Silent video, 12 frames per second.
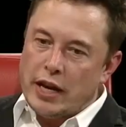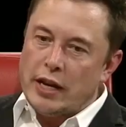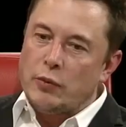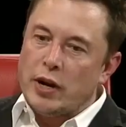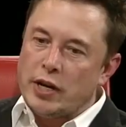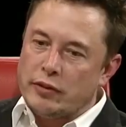
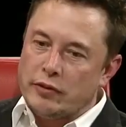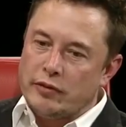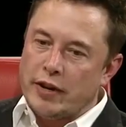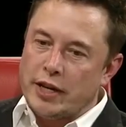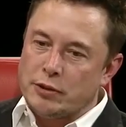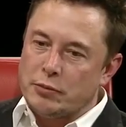any rate of
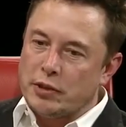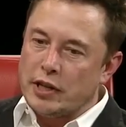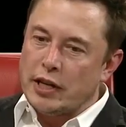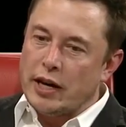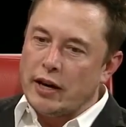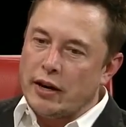advancement
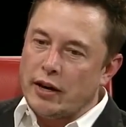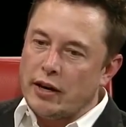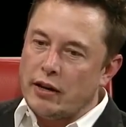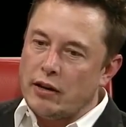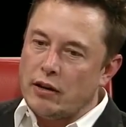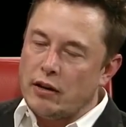in
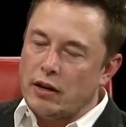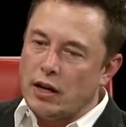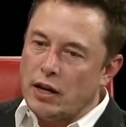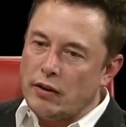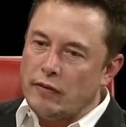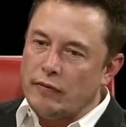AI,
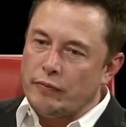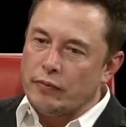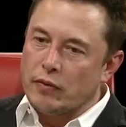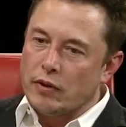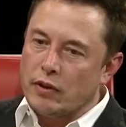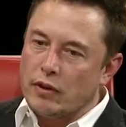
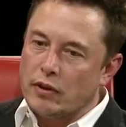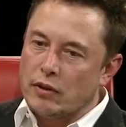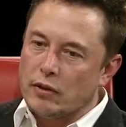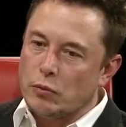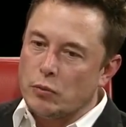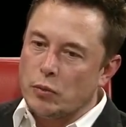um,
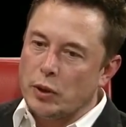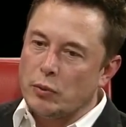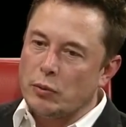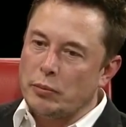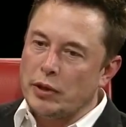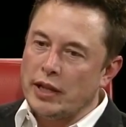we
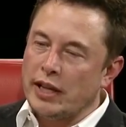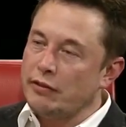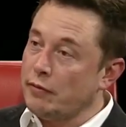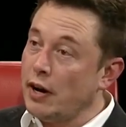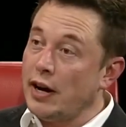will be left